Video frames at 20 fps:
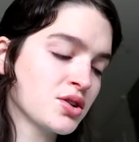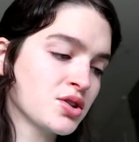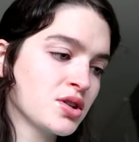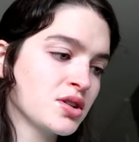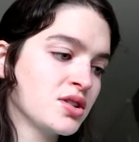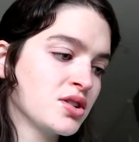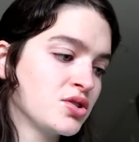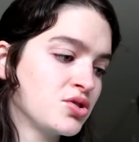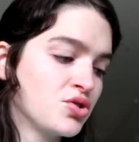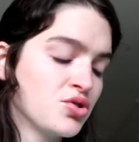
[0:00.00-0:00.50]

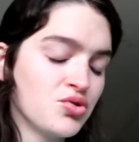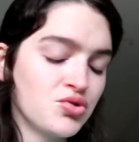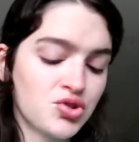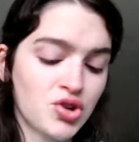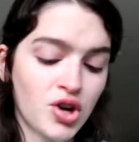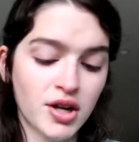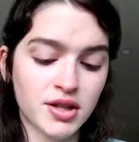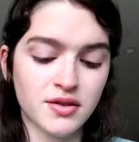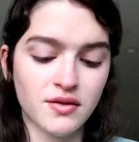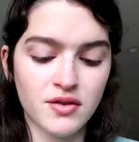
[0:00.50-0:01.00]
actually did two
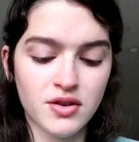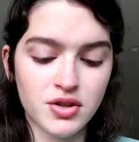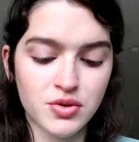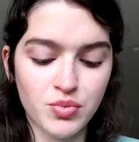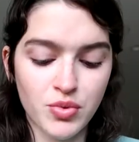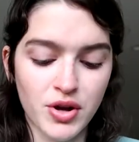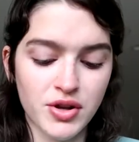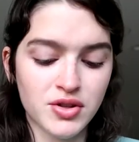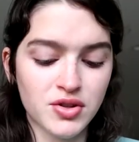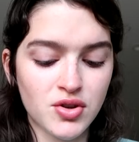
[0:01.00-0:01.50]
shots of
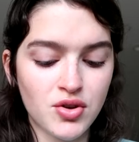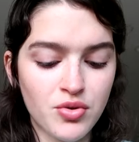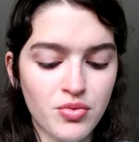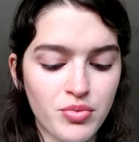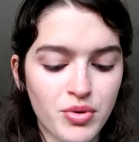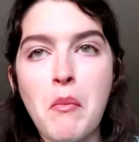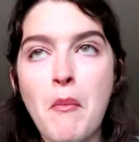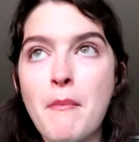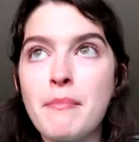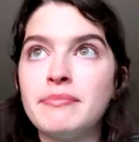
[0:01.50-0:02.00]
espresso.